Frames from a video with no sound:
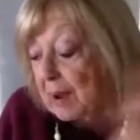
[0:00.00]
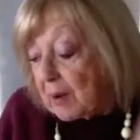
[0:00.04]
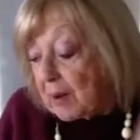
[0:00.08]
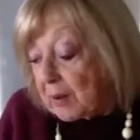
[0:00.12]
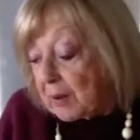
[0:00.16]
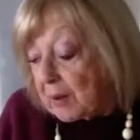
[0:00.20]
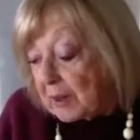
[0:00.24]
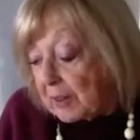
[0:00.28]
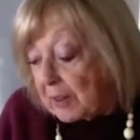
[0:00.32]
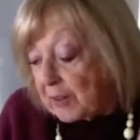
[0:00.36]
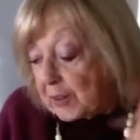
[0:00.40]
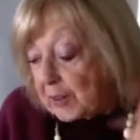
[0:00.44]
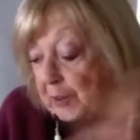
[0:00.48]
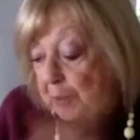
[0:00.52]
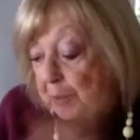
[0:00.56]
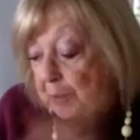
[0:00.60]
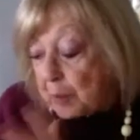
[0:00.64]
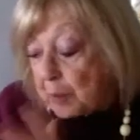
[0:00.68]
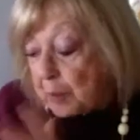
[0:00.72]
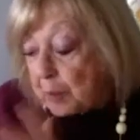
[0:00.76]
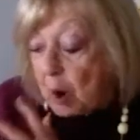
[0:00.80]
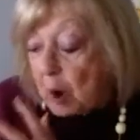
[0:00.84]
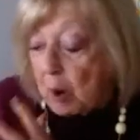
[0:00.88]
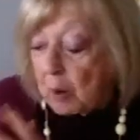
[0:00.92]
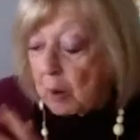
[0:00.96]
and
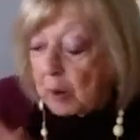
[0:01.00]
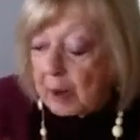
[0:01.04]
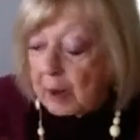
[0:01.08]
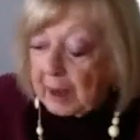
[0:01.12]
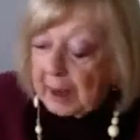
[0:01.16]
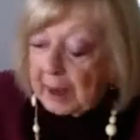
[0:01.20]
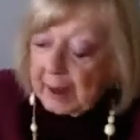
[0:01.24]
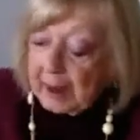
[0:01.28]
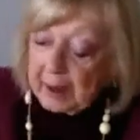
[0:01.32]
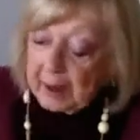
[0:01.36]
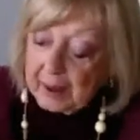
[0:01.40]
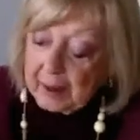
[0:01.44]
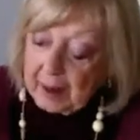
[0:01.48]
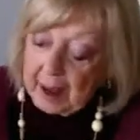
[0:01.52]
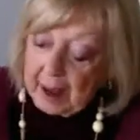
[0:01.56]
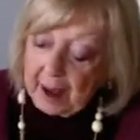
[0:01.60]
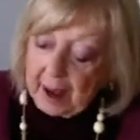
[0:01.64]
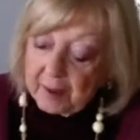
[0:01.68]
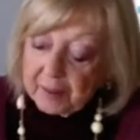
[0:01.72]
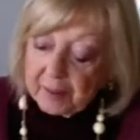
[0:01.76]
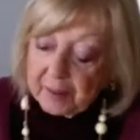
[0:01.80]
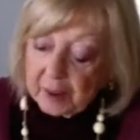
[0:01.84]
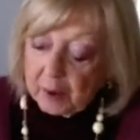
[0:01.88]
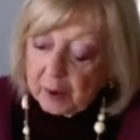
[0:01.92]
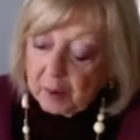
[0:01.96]
smoke and
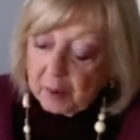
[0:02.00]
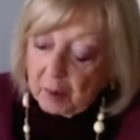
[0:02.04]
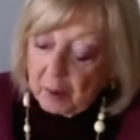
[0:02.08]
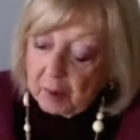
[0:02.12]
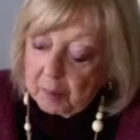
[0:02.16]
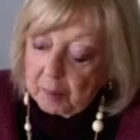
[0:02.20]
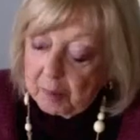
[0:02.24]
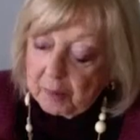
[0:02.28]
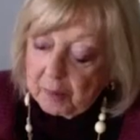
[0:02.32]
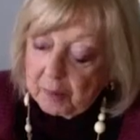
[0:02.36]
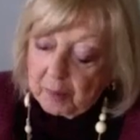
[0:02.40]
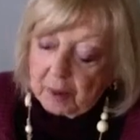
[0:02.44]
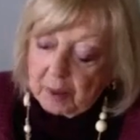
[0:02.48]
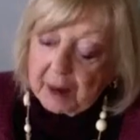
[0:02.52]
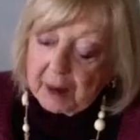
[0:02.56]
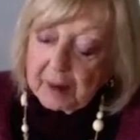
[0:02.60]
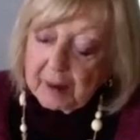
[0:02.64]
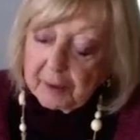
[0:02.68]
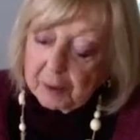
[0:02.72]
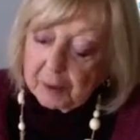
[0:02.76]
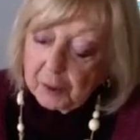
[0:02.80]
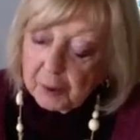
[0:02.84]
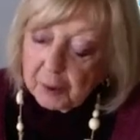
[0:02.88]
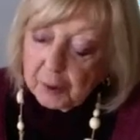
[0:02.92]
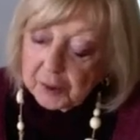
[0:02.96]
have their
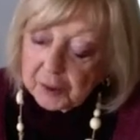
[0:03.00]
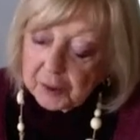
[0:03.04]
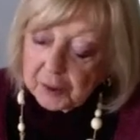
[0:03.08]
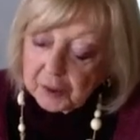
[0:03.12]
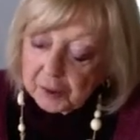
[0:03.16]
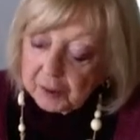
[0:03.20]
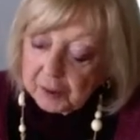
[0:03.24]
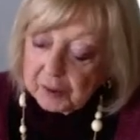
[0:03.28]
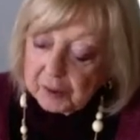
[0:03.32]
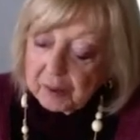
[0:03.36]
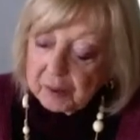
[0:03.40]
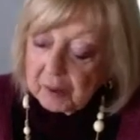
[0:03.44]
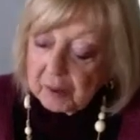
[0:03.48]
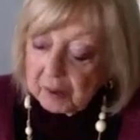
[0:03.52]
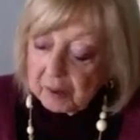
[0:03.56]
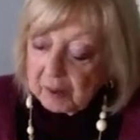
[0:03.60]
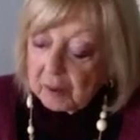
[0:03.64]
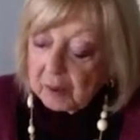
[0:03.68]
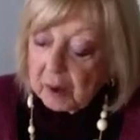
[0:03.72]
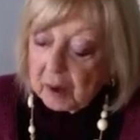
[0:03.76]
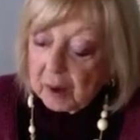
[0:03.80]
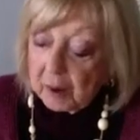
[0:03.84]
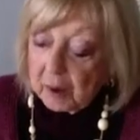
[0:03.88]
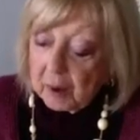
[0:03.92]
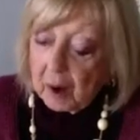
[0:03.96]
rifles
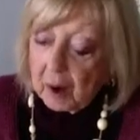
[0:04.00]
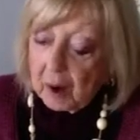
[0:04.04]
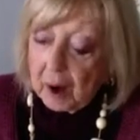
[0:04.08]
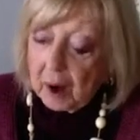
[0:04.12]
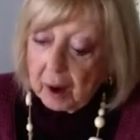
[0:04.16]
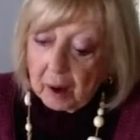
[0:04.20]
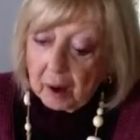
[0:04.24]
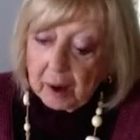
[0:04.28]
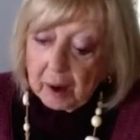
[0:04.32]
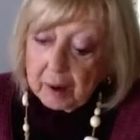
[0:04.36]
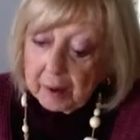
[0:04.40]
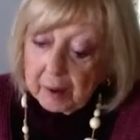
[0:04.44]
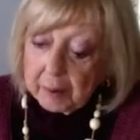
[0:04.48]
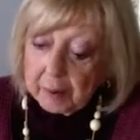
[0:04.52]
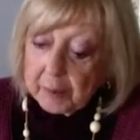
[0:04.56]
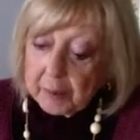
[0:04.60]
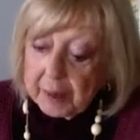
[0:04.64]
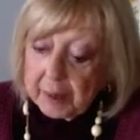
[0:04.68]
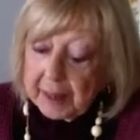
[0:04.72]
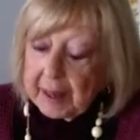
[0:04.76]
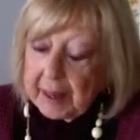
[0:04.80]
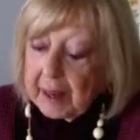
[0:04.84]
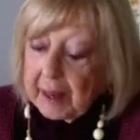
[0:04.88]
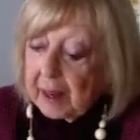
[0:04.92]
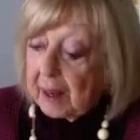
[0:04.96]

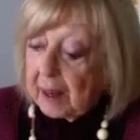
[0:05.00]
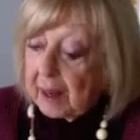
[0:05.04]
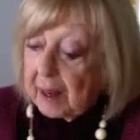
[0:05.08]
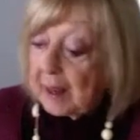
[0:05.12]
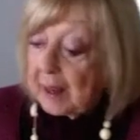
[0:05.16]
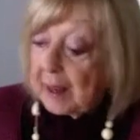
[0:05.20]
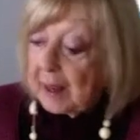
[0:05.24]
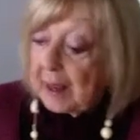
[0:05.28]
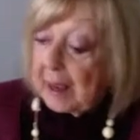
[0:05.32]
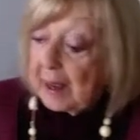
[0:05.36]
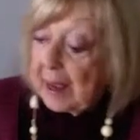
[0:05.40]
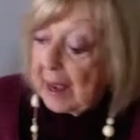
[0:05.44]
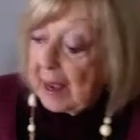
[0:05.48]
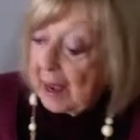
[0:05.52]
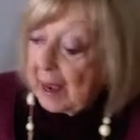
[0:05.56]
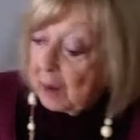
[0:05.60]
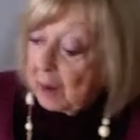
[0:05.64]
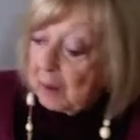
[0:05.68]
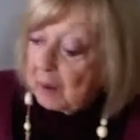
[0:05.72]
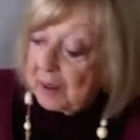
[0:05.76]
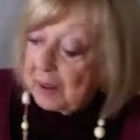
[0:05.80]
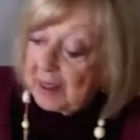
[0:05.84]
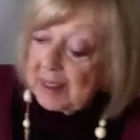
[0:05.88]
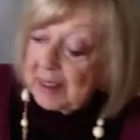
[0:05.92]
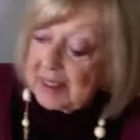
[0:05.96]
ready.
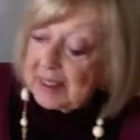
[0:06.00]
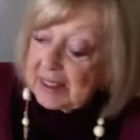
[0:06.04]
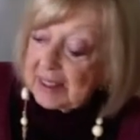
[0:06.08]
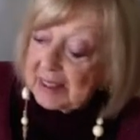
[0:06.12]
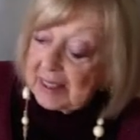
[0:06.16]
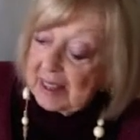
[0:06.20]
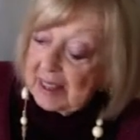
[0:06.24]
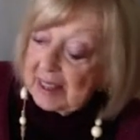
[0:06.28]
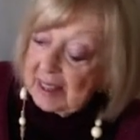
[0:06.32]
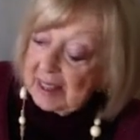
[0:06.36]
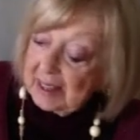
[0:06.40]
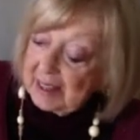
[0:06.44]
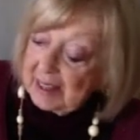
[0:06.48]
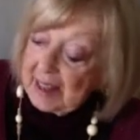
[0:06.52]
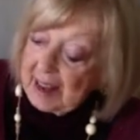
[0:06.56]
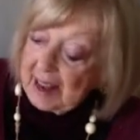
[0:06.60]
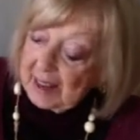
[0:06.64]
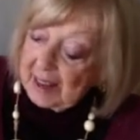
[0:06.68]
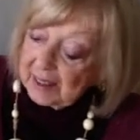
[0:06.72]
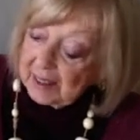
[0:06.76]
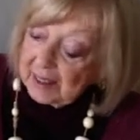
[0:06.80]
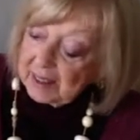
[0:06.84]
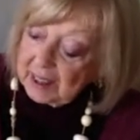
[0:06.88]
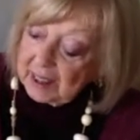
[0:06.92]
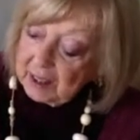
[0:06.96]
When they see
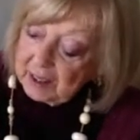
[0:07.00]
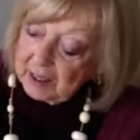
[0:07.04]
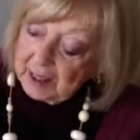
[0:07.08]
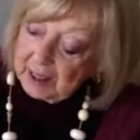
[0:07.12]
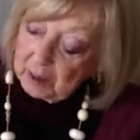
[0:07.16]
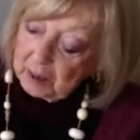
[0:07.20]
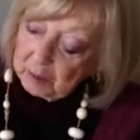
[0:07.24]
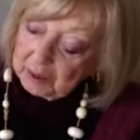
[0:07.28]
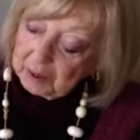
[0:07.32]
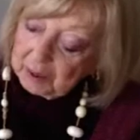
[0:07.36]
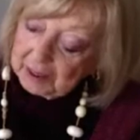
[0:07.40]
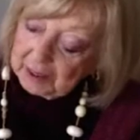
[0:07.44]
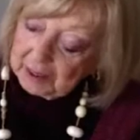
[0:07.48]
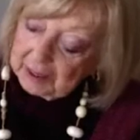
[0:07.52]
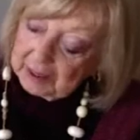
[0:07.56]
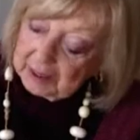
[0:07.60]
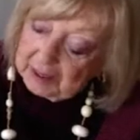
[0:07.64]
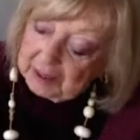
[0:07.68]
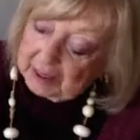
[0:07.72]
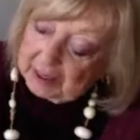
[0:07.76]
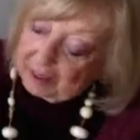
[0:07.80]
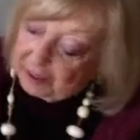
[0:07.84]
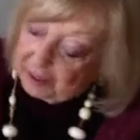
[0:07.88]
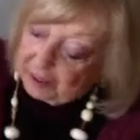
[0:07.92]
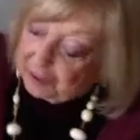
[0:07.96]
that, they would
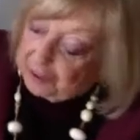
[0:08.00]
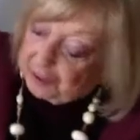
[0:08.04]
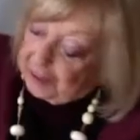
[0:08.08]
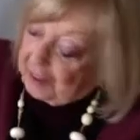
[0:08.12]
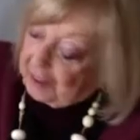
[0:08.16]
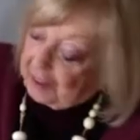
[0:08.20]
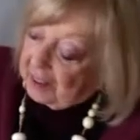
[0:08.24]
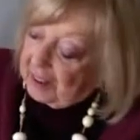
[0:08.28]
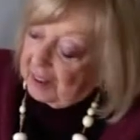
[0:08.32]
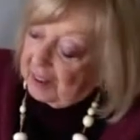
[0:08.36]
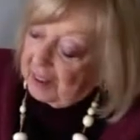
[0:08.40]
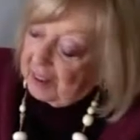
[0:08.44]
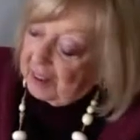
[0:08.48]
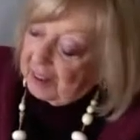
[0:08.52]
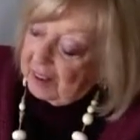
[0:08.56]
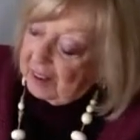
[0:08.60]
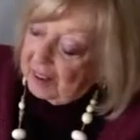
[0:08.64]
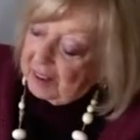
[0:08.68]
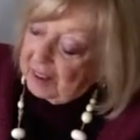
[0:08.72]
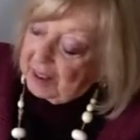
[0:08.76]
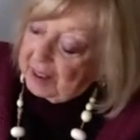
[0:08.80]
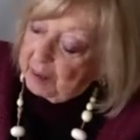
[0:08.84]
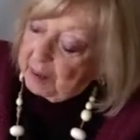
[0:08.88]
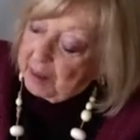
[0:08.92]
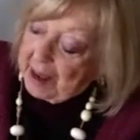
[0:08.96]
lift
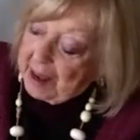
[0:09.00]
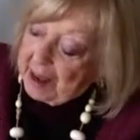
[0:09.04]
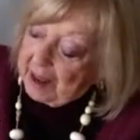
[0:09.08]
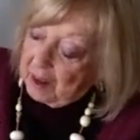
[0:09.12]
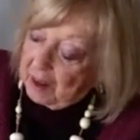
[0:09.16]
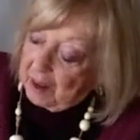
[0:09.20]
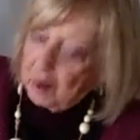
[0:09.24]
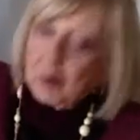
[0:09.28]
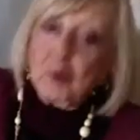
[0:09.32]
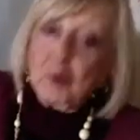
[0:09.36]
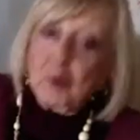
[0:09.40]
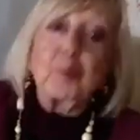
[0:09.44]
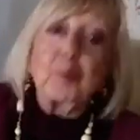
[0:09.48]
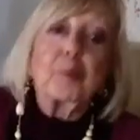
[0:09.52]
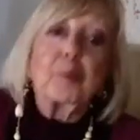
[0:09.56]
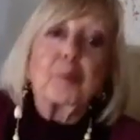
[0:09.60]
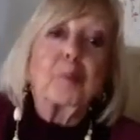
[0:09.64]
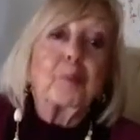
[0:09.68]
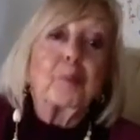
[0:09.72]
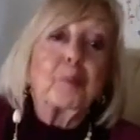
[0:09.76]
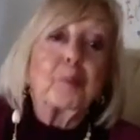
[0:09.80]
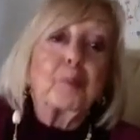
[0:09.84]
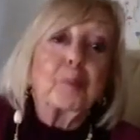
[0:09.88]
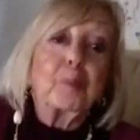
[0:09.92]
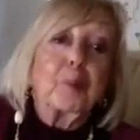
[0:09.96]
the manhole,
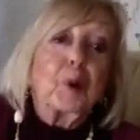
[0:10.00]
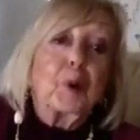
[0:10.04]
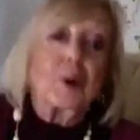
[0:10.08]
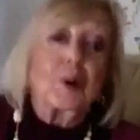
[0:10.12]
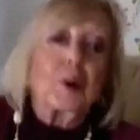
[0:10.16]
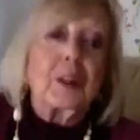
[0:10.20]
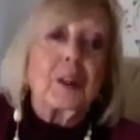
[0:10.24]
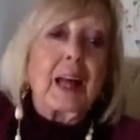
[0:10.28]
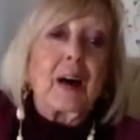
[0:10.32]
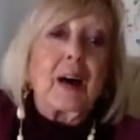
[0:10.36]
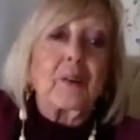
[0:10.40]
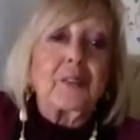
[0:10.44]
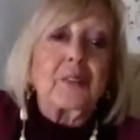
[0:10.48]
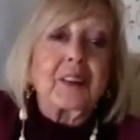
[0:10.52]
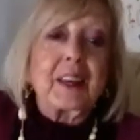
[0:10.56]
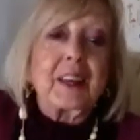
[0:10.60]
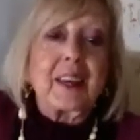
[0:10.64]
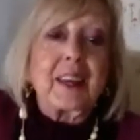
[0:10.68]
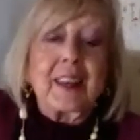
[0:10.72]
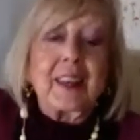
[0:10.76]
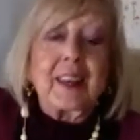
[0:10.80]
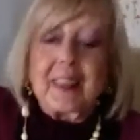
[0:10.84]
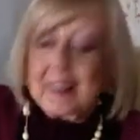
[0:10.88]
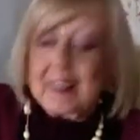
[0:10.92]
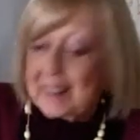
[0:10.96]
pull out the
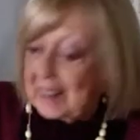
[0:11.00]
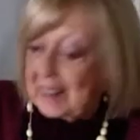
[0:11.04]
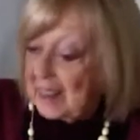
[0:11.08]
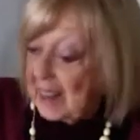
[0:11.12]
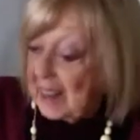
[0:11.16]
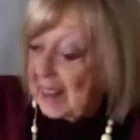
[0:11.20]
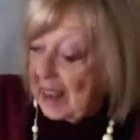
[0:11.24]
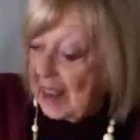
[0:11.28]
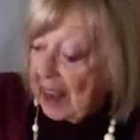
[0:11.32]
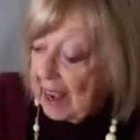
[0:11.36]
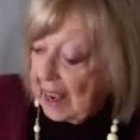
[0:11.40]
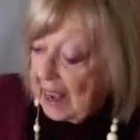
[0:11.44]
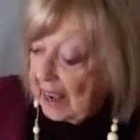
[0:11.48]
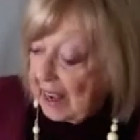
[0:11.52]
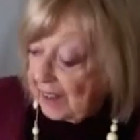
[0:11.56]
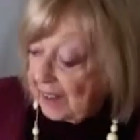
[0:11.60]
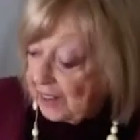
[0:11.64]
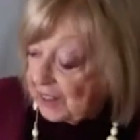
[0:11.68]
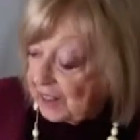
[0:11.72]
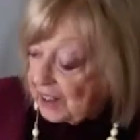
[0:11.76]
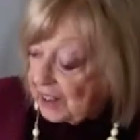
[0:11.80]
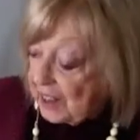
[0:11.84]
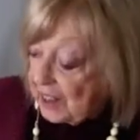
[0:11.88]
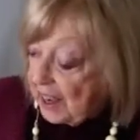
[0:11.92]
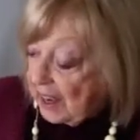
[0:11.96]
kid and
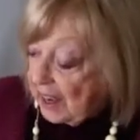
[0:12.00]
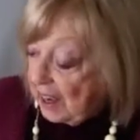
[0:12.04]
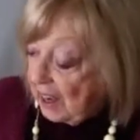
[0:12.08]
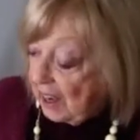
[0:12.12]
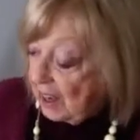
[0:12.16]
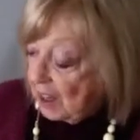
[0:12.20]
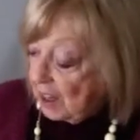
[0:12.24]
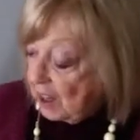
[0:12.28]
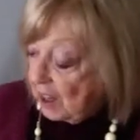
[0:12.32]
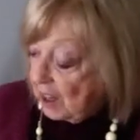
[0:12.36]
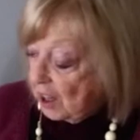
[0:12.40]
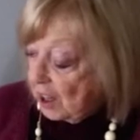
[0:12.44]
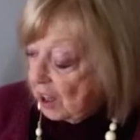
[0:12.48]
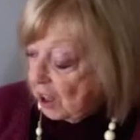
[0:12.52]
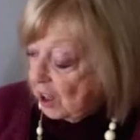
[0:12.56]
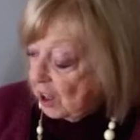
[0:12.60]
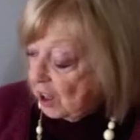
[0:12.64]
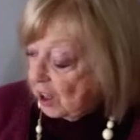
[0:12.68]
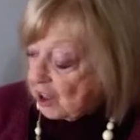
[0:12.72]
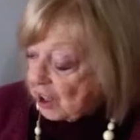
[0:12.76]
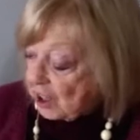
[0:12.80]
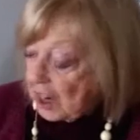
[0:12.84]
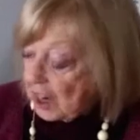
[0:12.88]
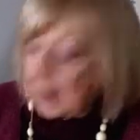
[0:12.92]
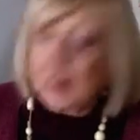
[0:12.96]
say,
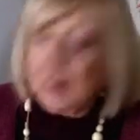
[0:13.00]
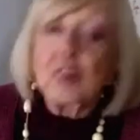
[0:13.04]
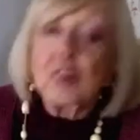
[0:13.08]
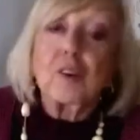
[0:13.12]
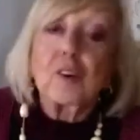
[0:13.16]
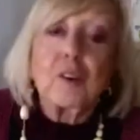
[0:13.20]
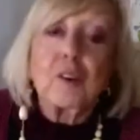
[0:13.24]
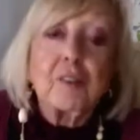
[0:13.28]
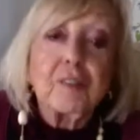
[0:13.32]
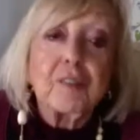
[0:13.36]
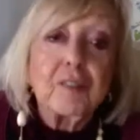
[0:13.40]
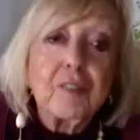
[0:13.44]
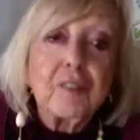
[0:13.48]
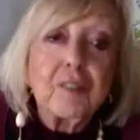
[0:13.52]
shake your